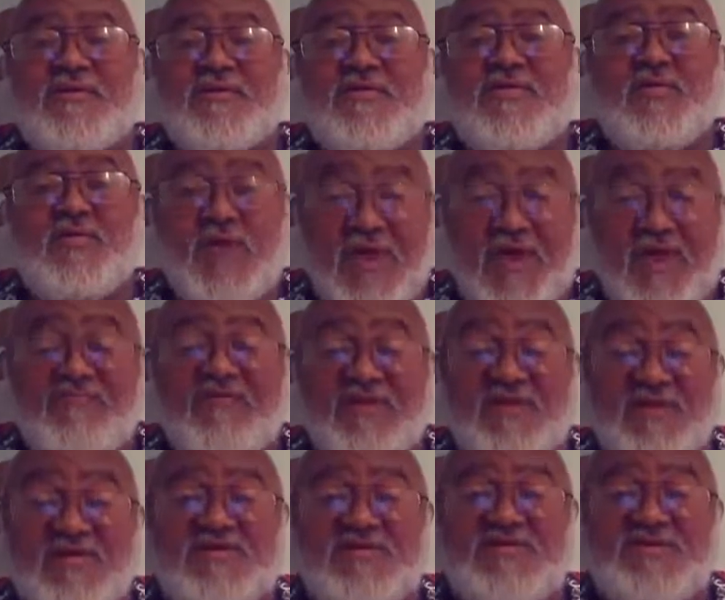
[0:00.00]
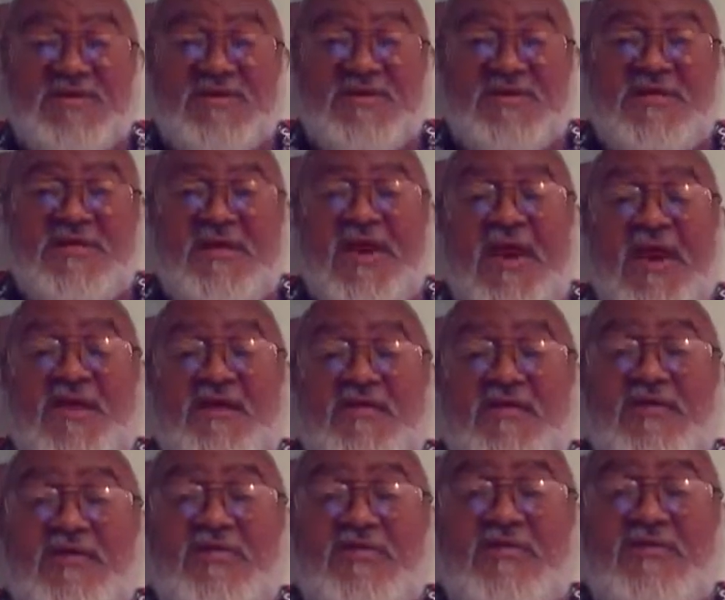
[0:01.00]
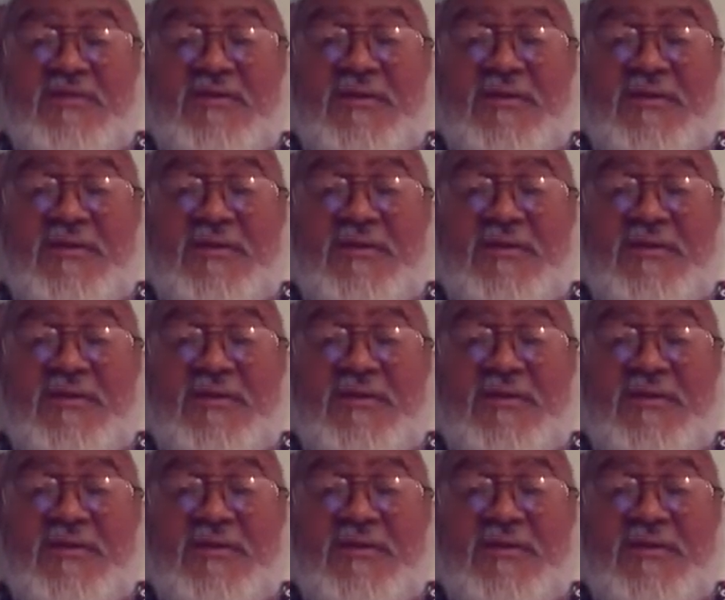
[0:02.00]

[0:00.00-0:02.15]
to the evidence and the truth.